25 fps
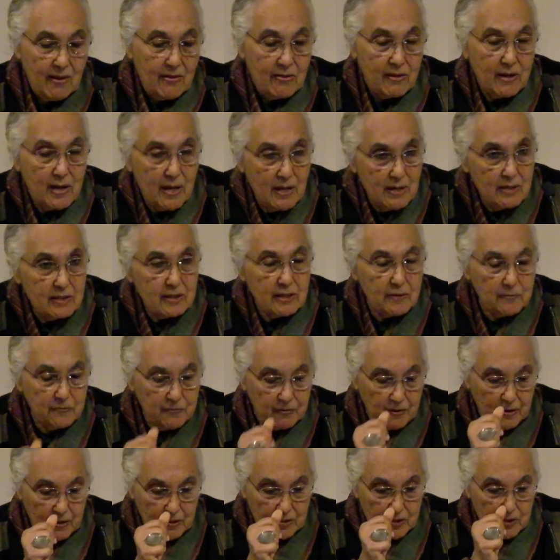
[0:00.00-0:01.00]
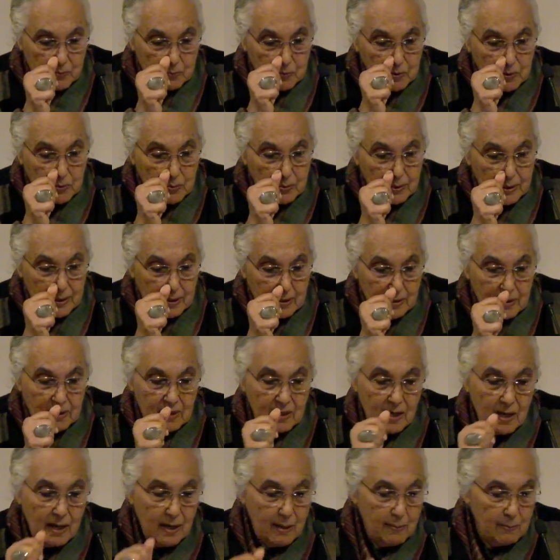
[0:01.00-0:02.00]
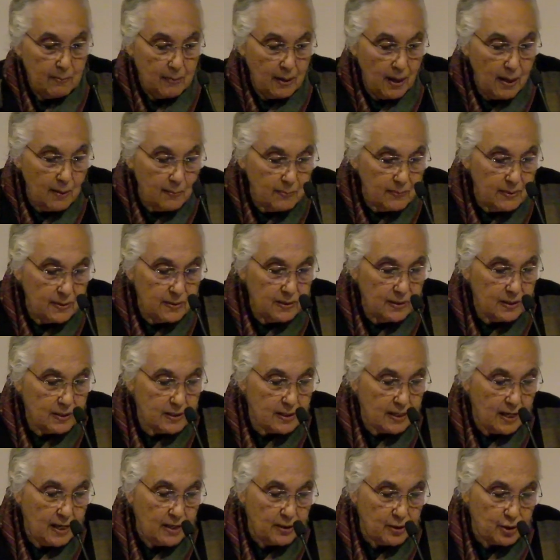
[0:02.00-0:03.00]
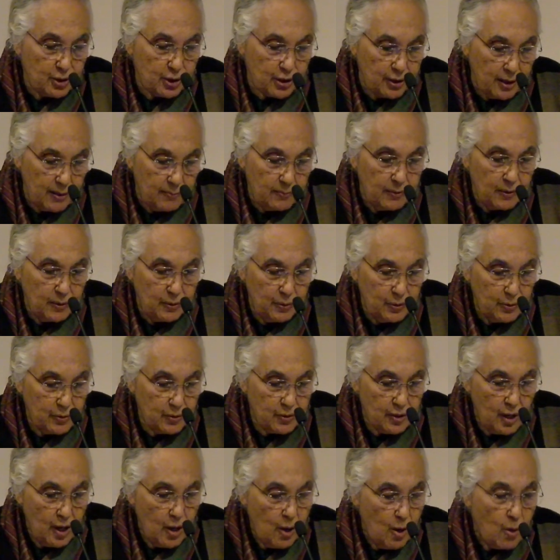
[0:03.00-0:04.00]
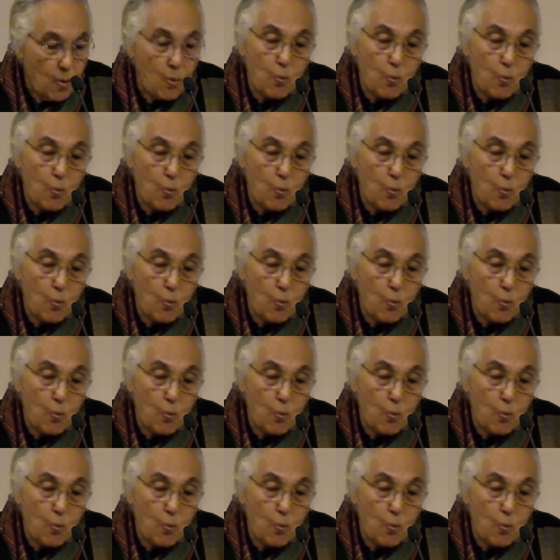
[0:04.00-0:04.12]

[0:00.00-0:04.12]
The interface between Brahmins and Shramans